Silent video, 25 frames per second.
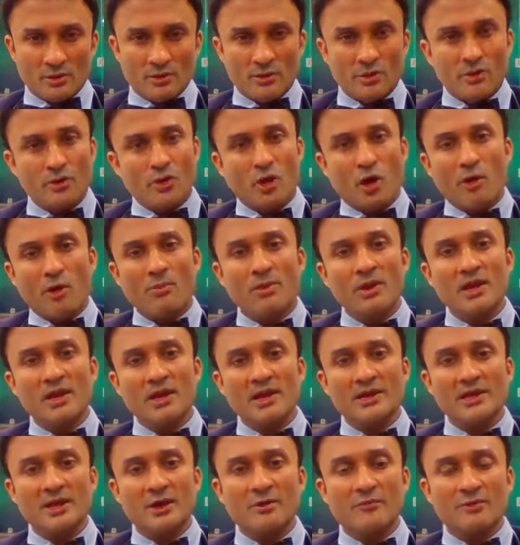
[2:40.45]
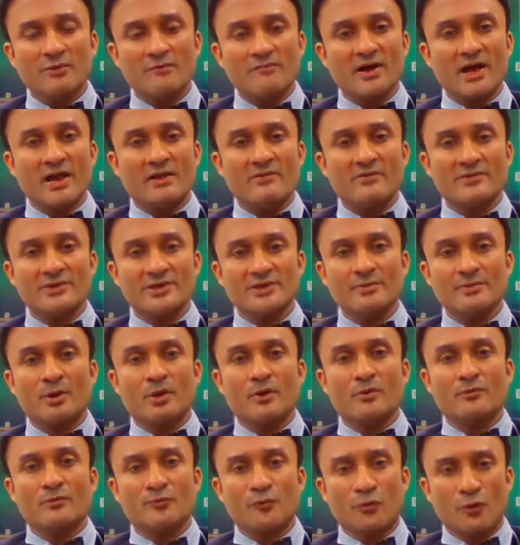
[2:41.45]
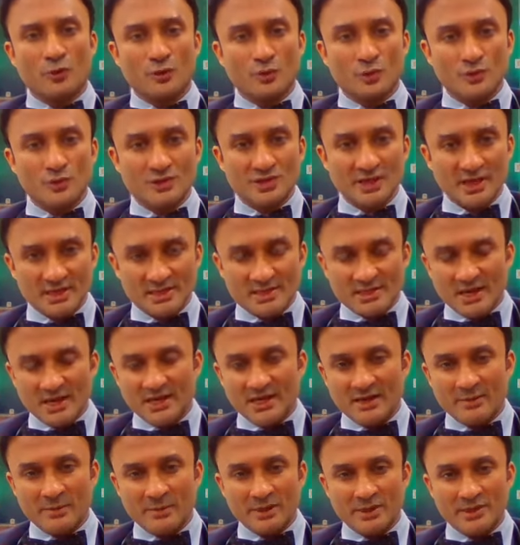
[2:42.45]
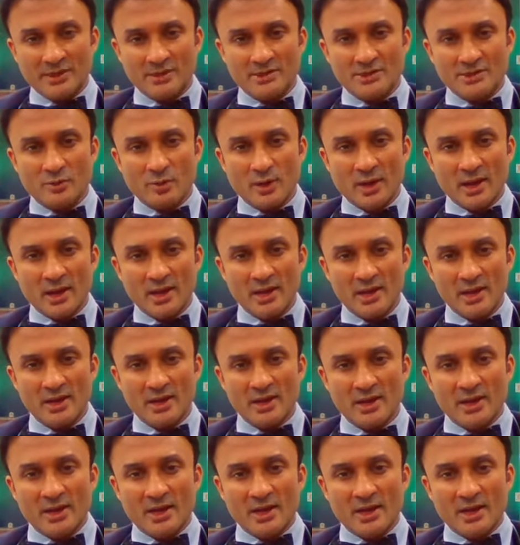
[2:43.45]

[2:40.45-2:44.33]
The normal area of the valve is about 4 to 6 centimeters square.